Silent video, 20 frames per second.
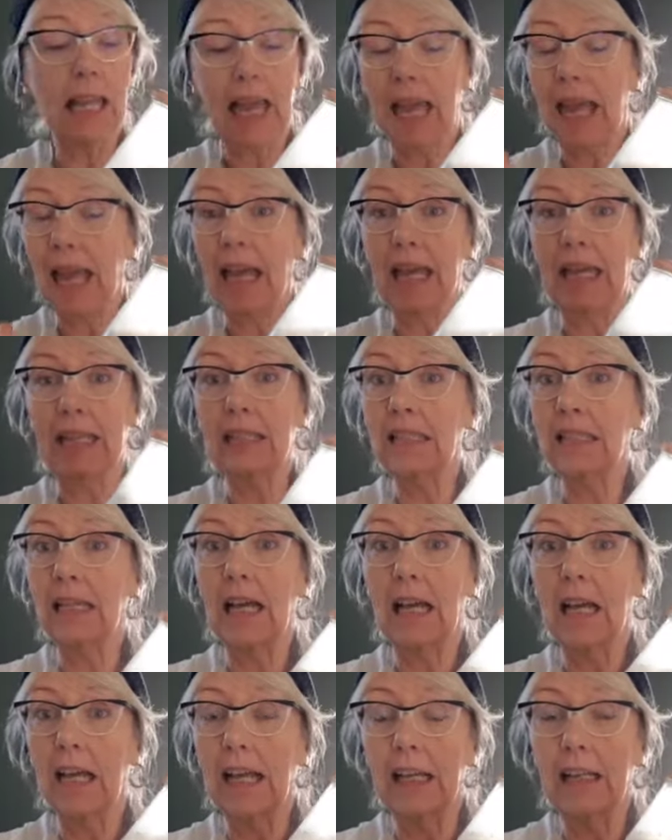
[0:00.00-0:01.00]
and
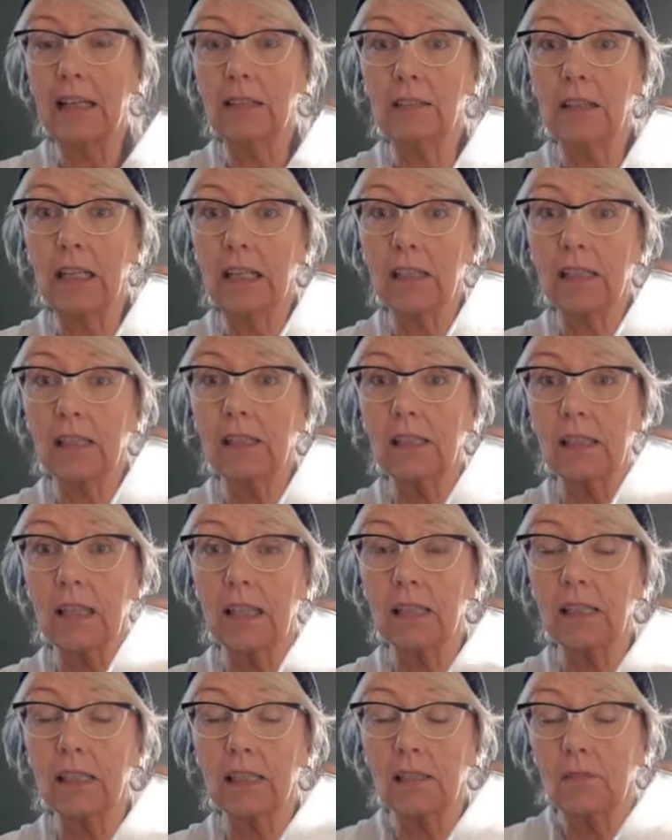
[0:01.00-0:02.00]

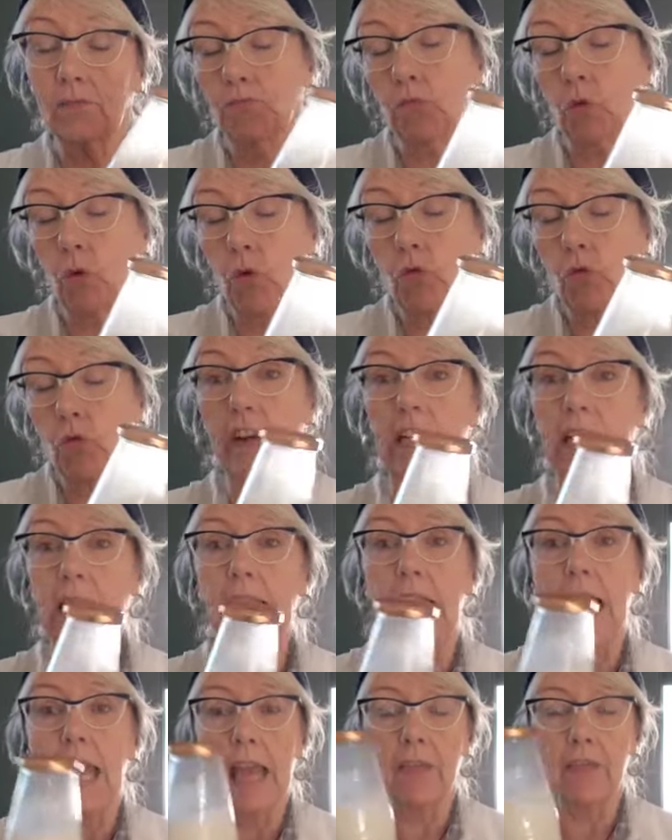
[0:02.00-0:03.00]
it's all ready.
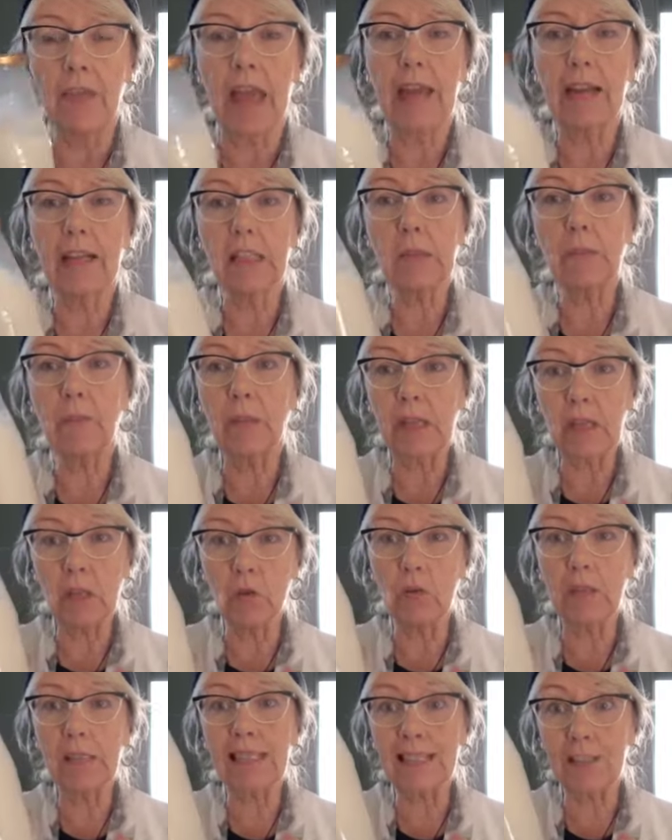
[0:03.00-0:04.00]
That is
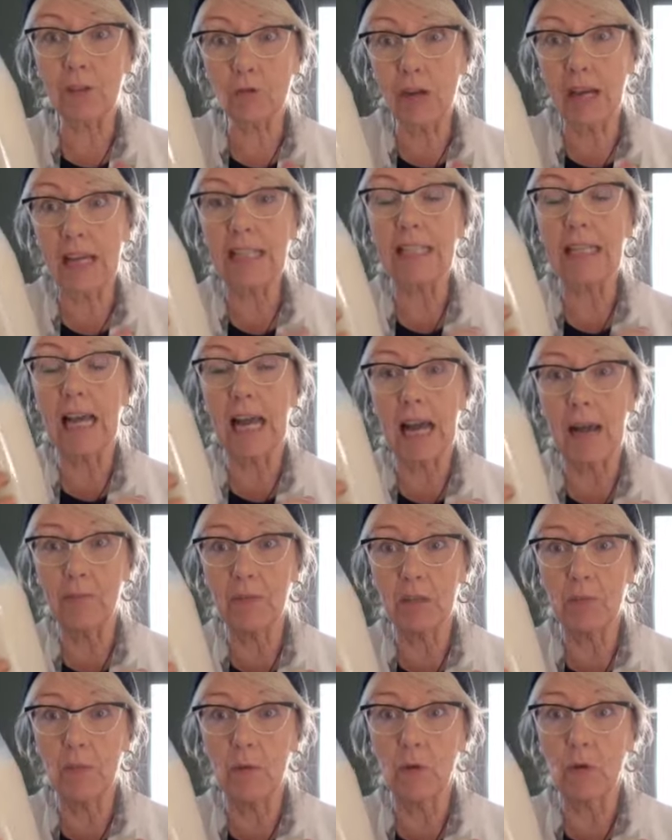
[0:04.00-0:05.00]
pure straight
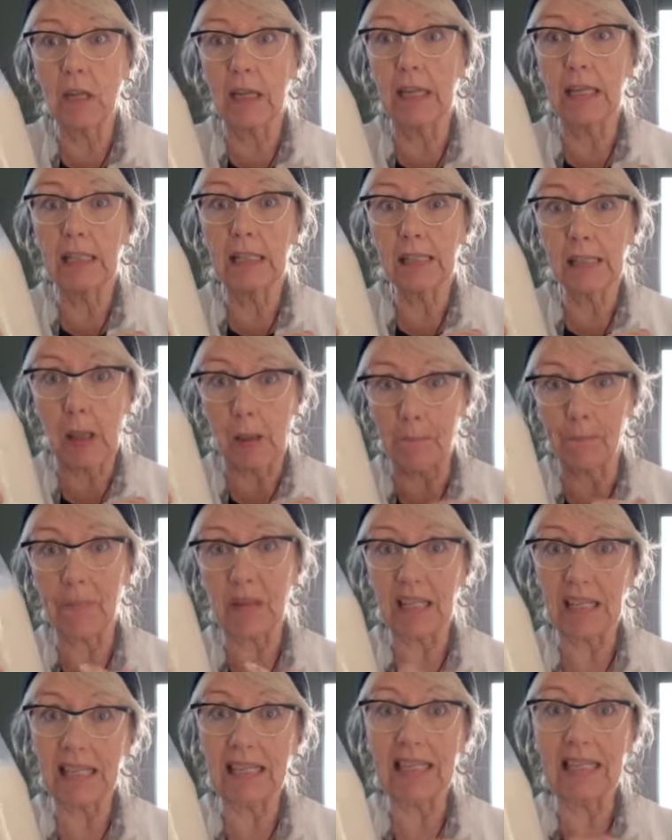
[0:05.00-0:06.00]
almond milk. It is
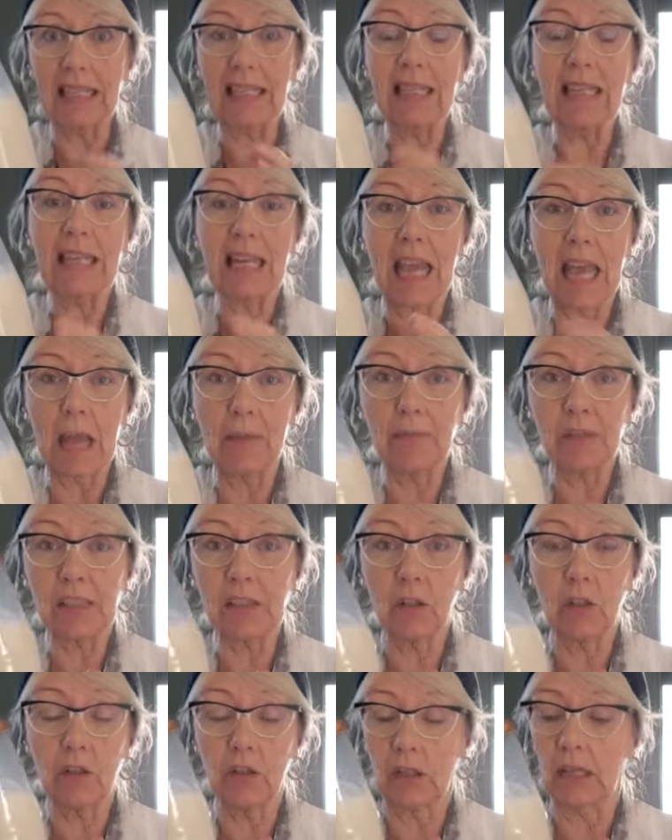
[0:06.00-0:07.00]
completely and
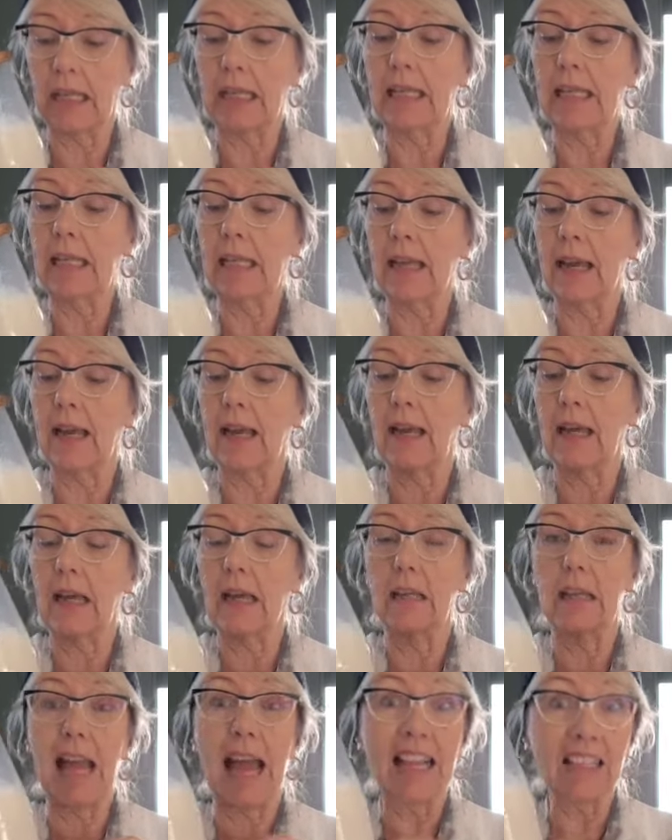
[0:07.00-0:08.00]
absolutely
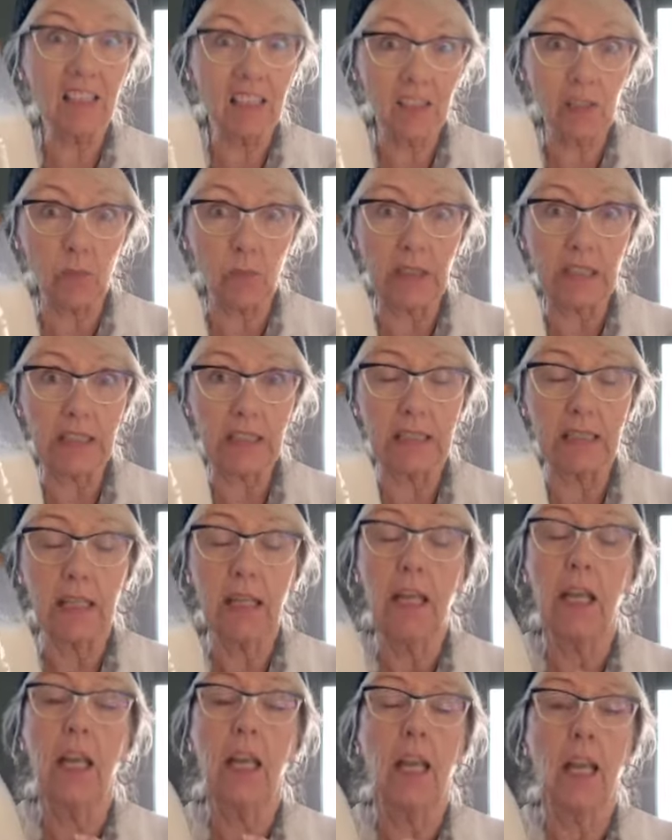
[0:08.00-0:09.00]
unsweetened.
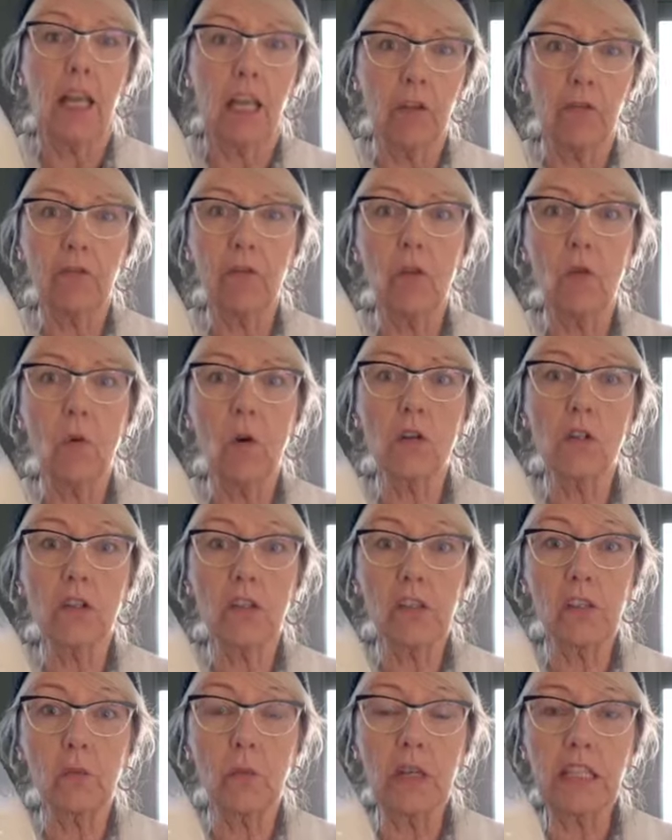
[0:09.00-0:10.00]
If you want to
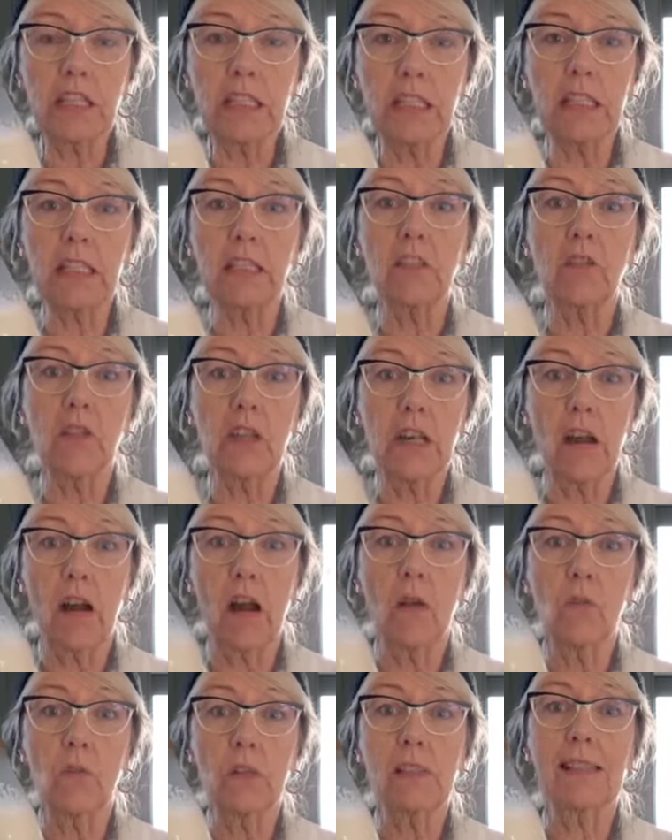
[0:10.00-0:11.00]
sweeten it, then I
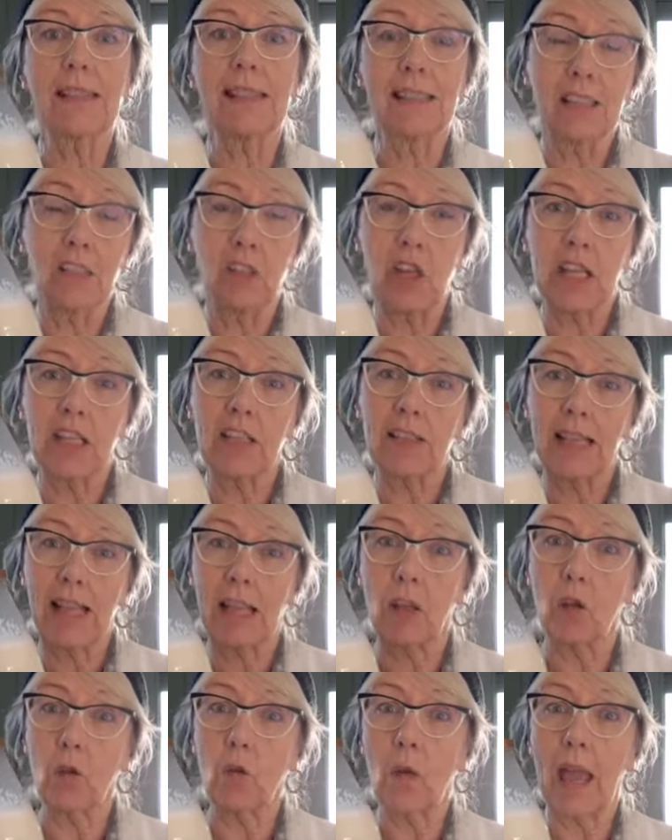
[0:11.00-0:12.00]
would suggest that
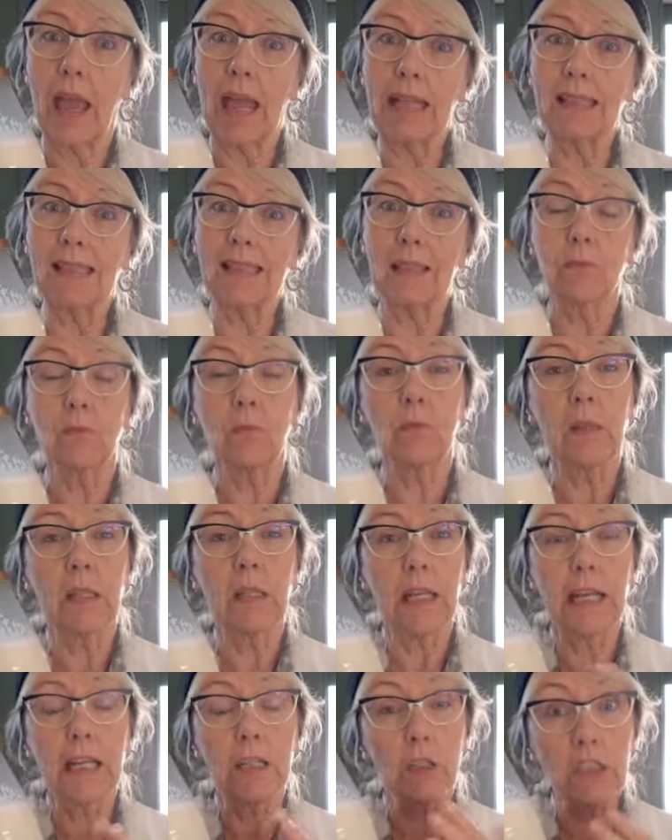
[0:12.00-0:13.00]
you add some
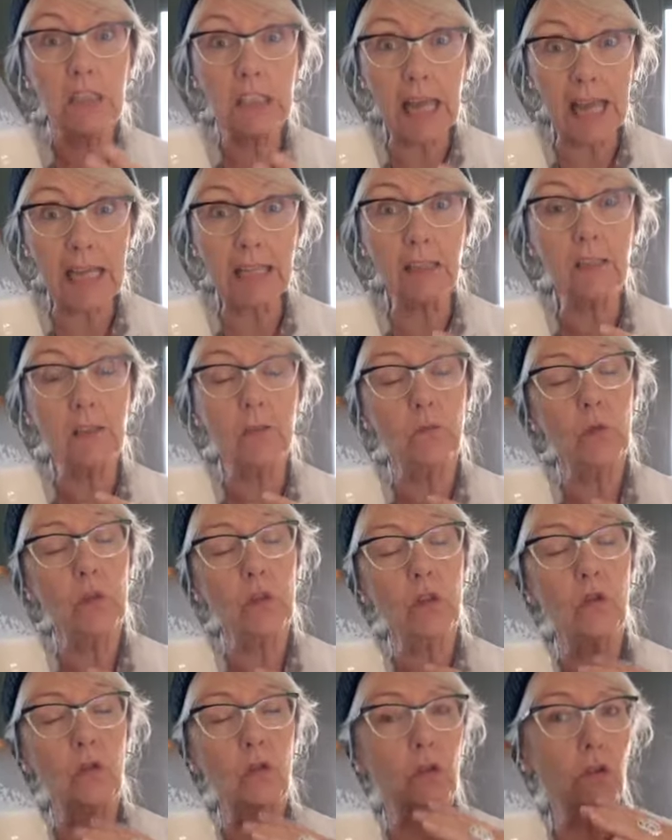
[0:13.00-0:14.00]
dates, which
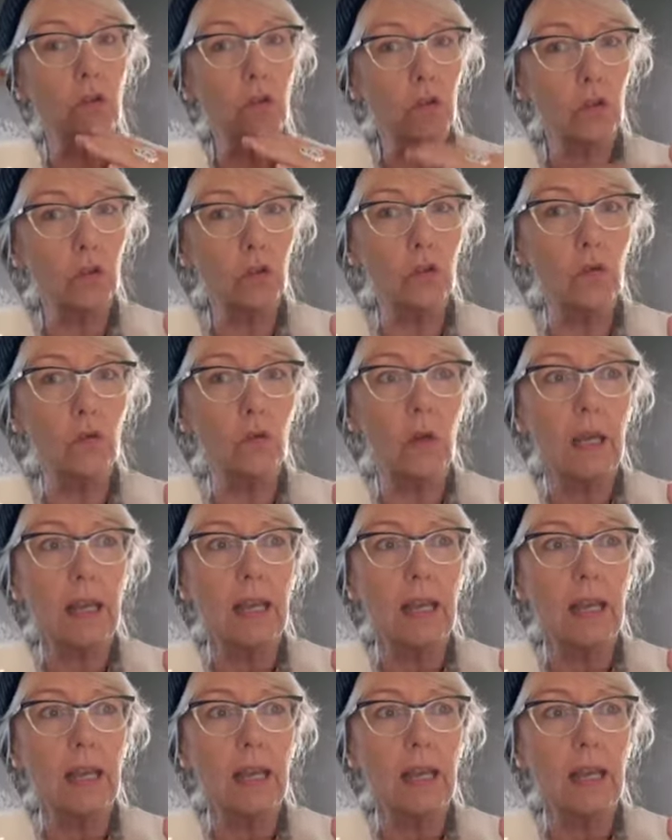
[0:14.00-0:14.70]
you can do.